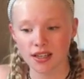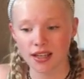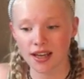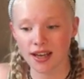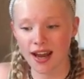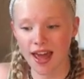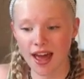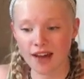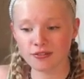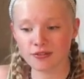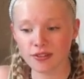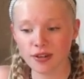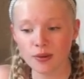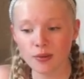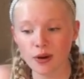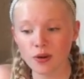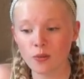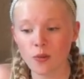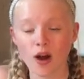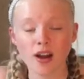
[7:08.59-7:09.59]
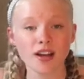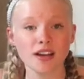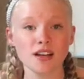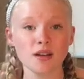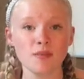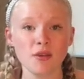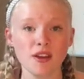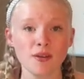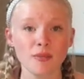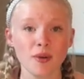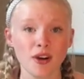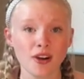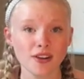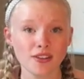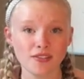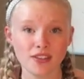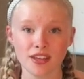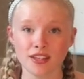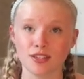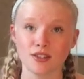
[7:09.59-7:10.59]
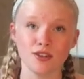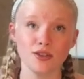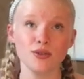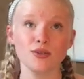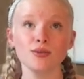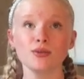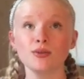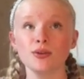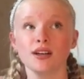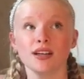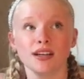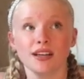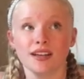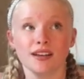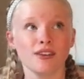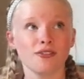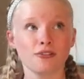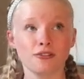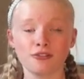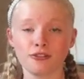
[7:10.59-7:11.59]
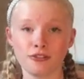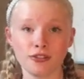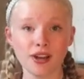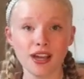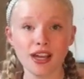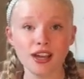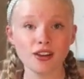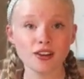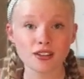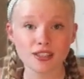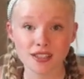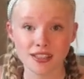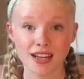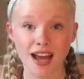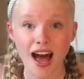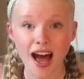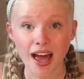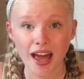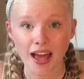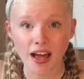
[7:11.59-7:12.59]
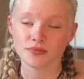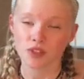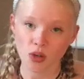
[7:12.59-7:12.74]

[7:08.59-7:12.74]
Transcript: and everyone wanted to be a part of this new, freer style.